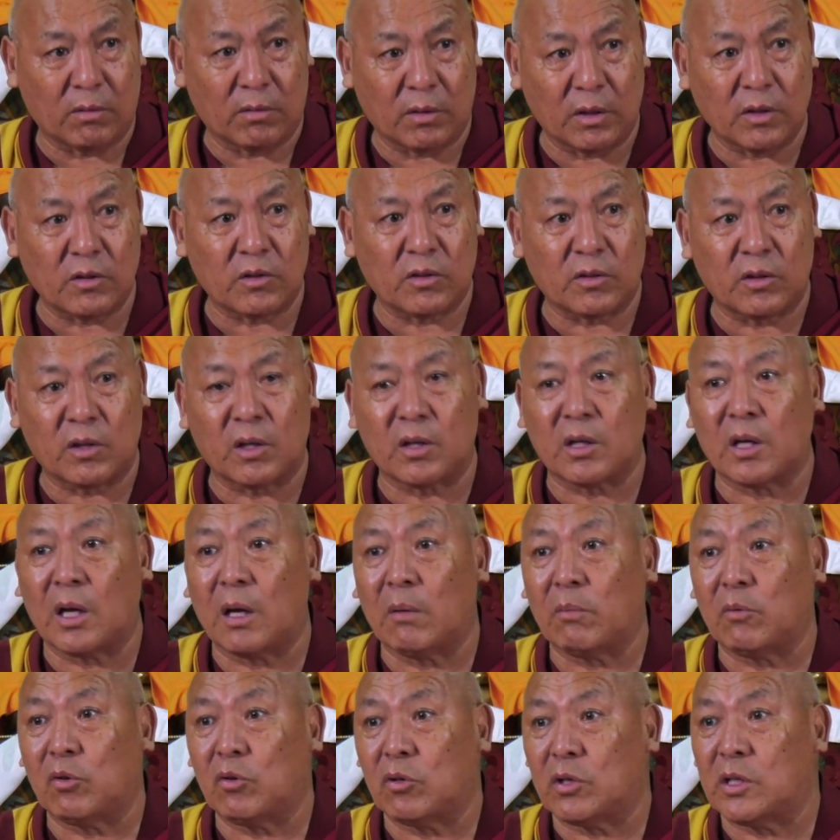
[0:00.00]
this is the
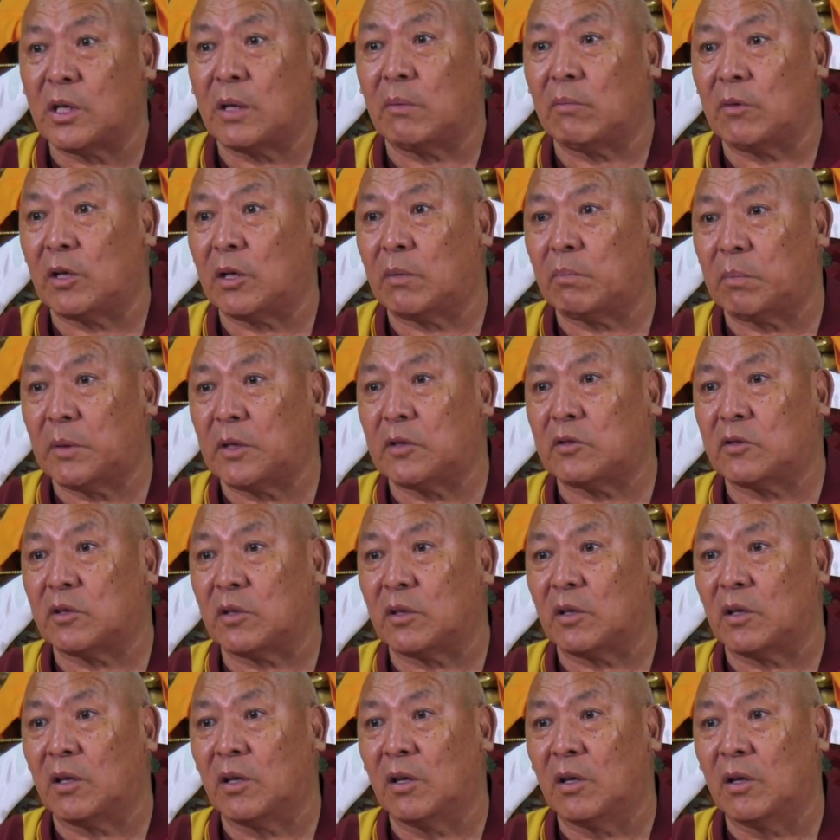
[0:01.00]
time to tame that
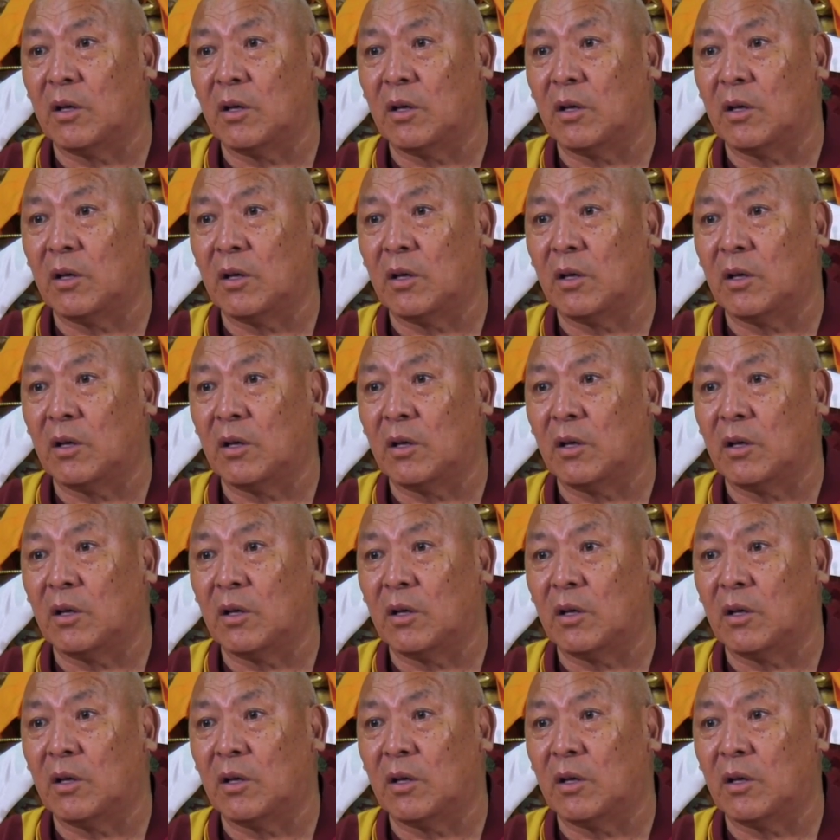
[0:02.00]
person.